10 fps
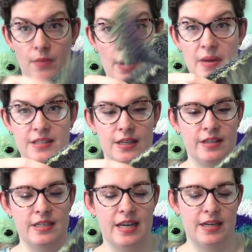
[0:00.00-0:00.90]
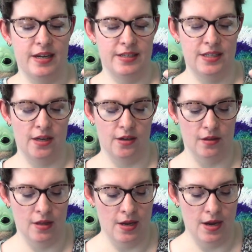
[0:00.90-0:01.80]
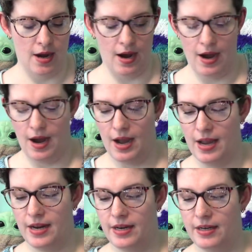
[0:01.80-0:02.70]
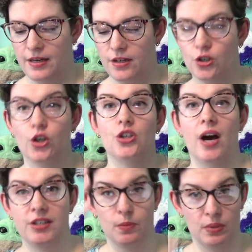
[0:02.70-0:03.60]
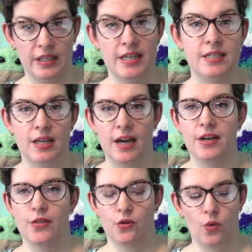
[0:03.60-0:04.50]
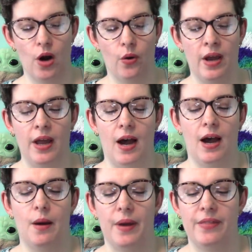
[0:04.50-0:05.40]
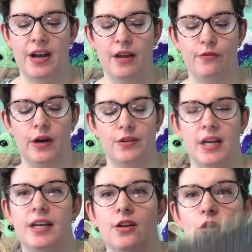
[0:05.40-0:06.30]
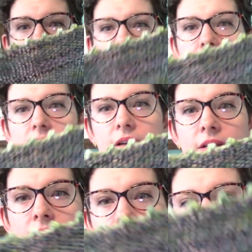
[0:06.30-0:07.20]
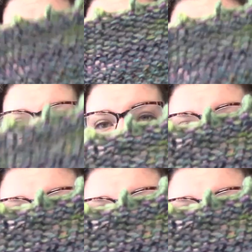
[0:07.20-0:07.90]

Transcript: basically knit until I could not complete another row, and then I found a green yarn